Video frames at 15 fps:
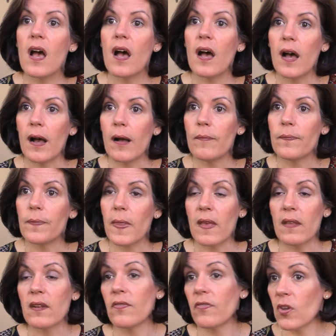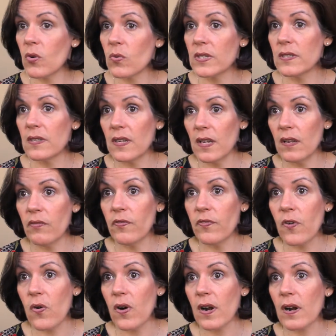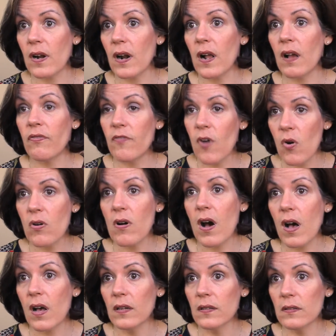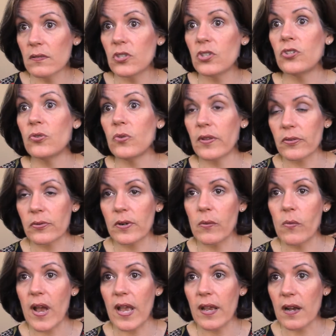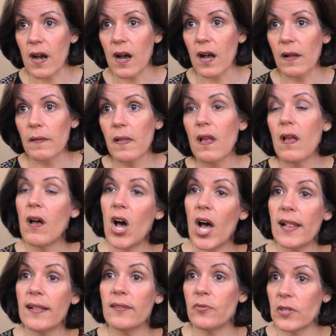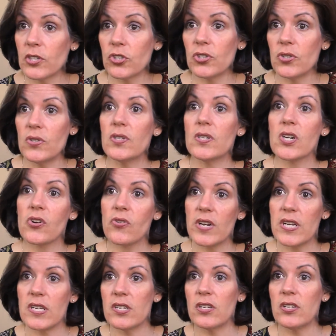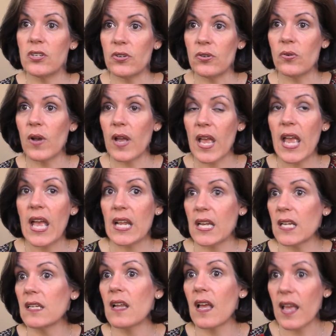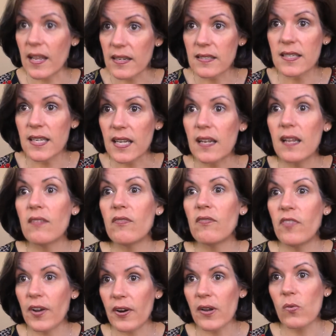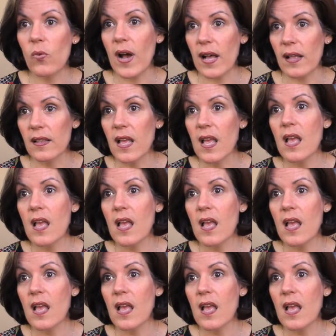And if there was a need for a phone call, to do a 3-way call, all of which Susan agreed to do and did very well,